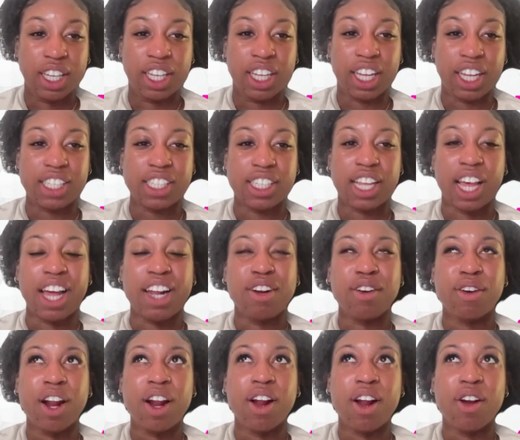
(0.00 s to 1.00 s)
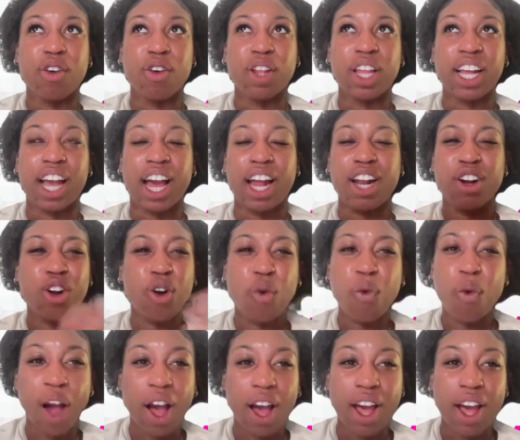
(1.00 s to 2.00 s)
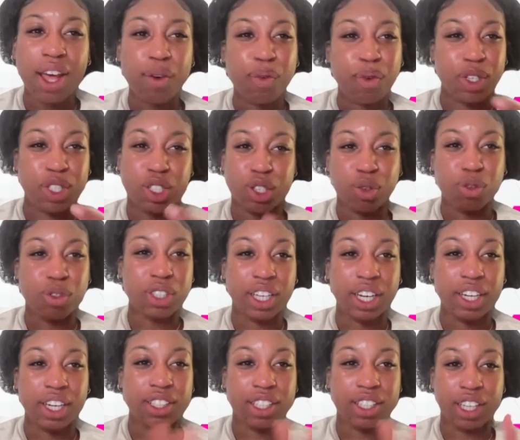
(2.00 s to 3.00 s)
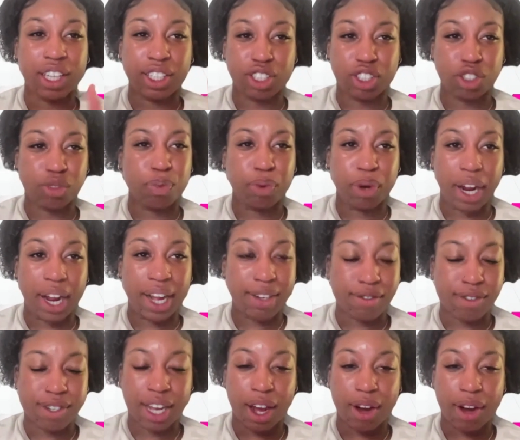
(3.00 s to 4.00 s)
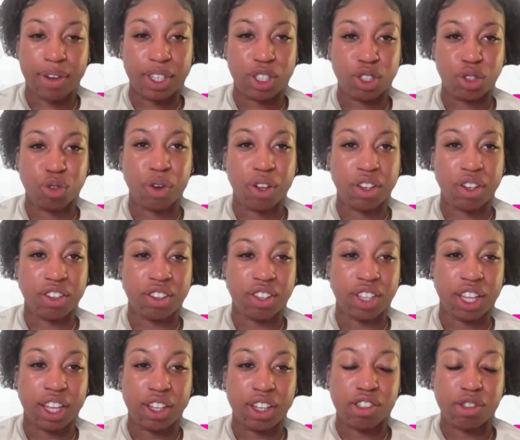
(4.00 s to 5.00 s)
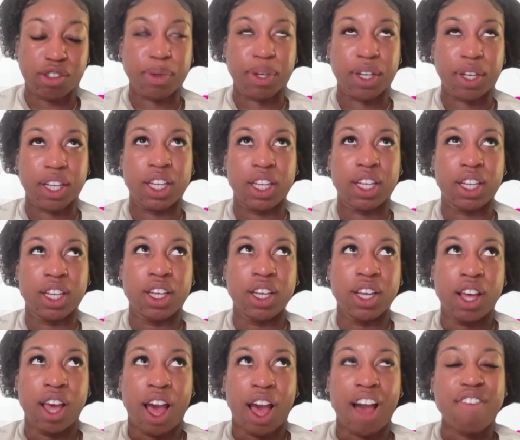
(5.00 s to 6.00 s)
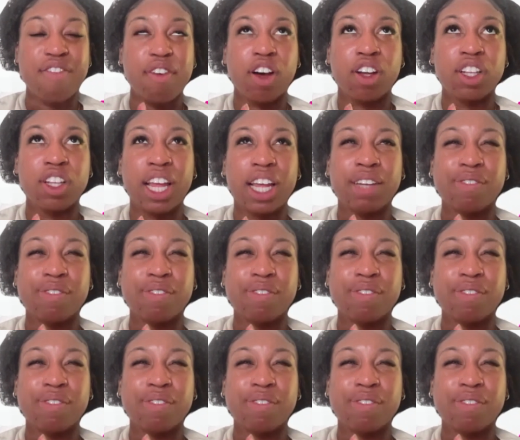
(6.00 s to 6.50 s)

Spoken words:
Because I don't know, like I don't know why I was so scared to like just branch out and do other things, but I felt like